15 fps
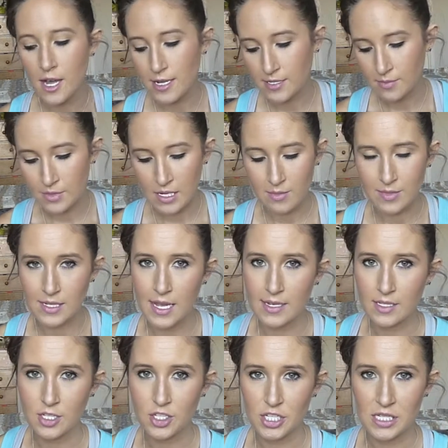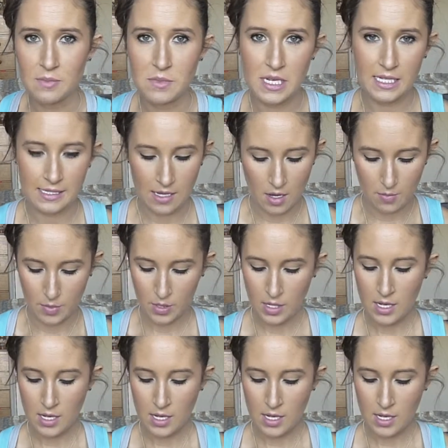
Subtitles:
I sometimes like to just mix up